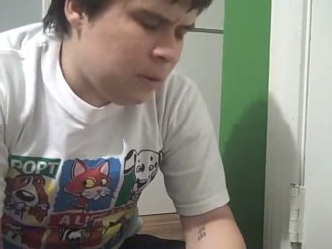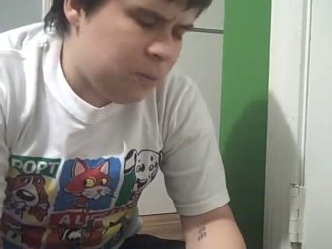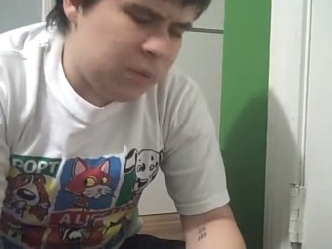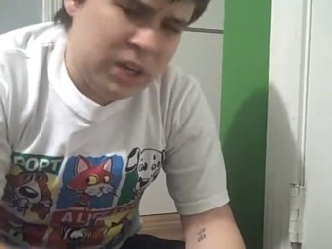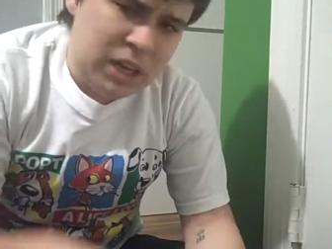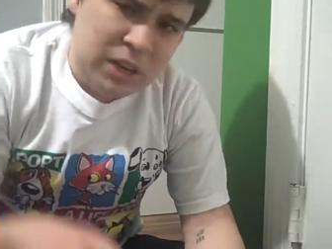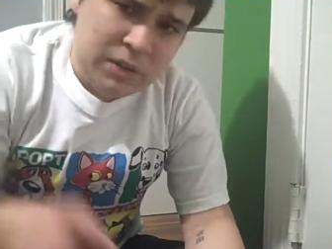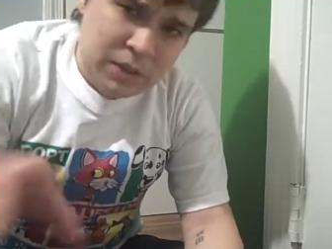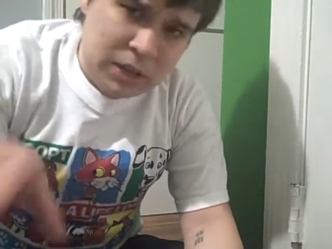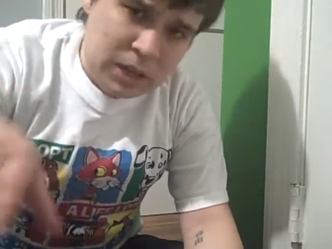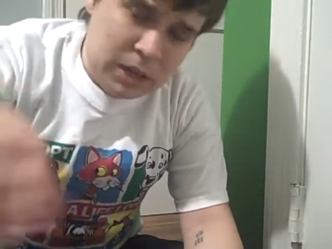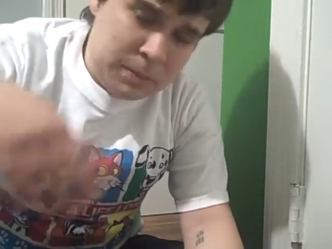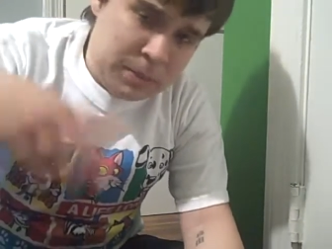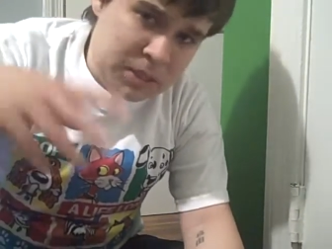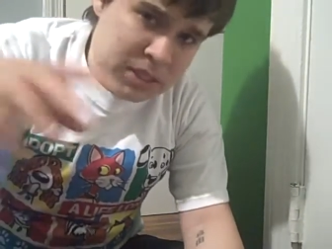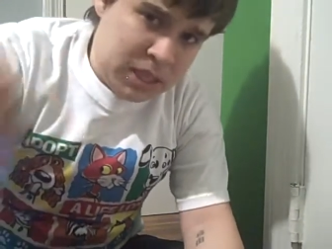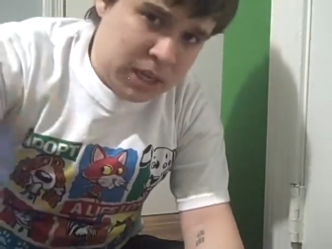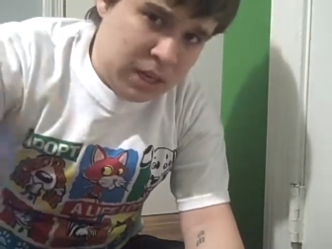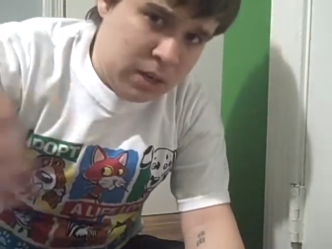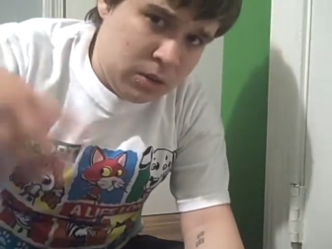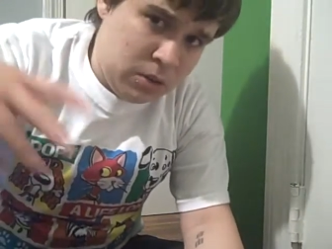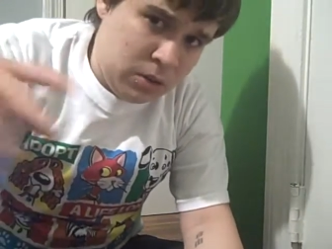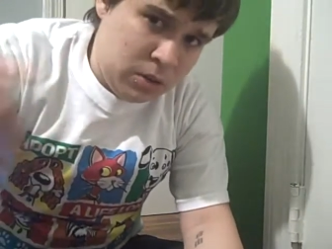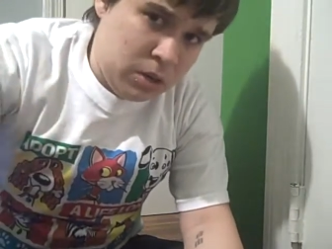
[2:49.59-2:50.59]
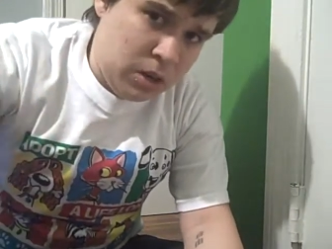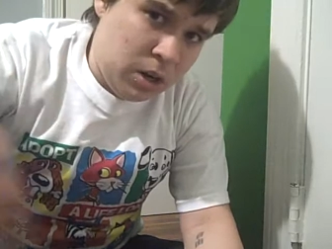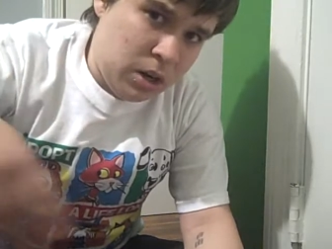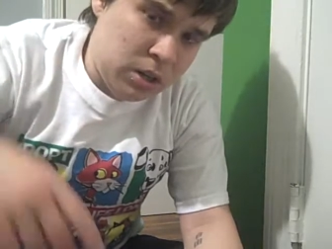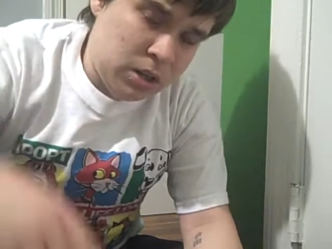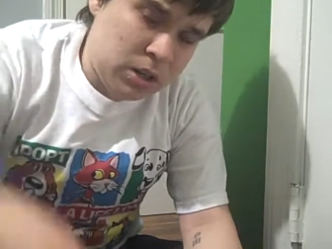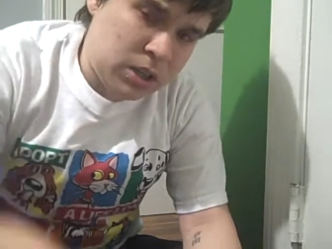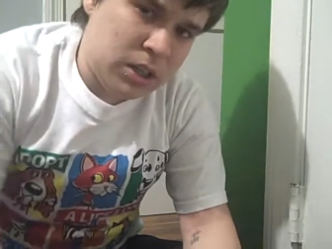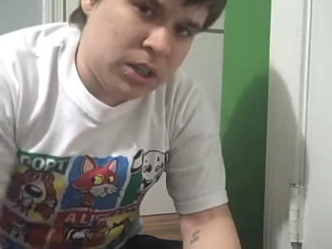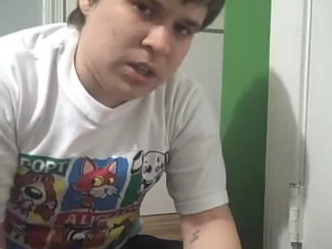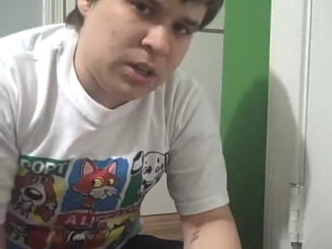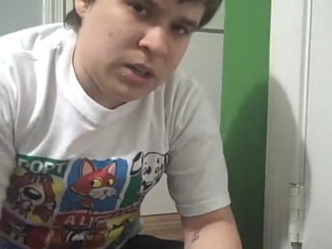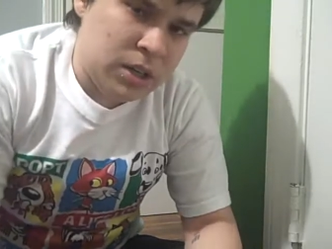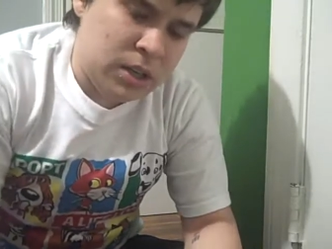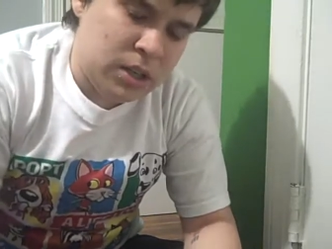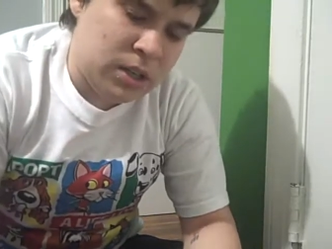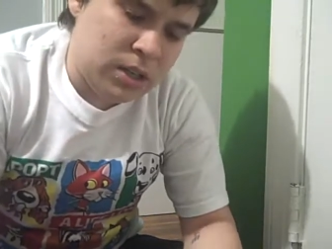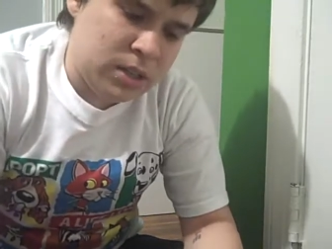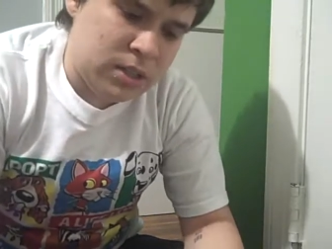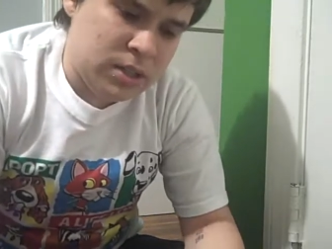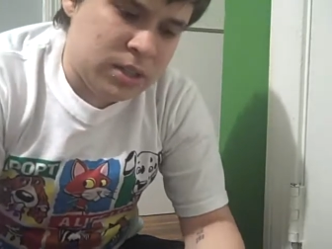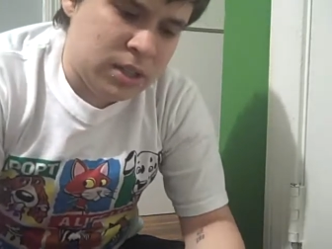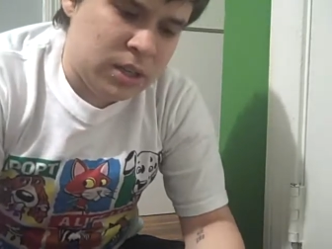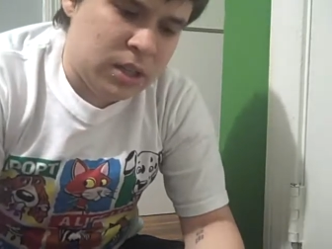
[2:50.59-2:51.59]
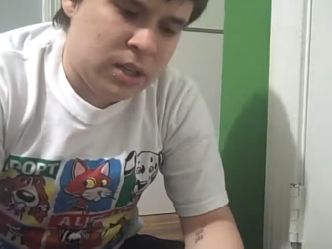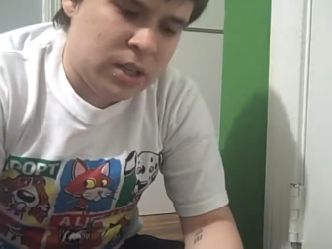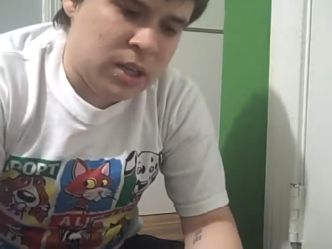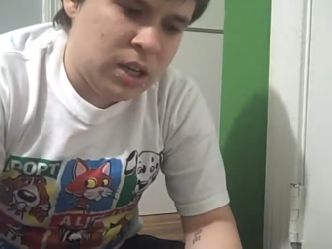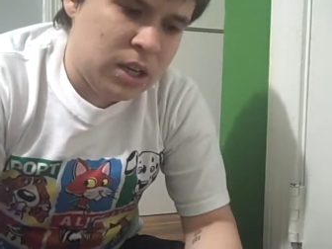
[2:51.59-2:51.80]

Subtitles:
We have, like, a botanical garden here, and it's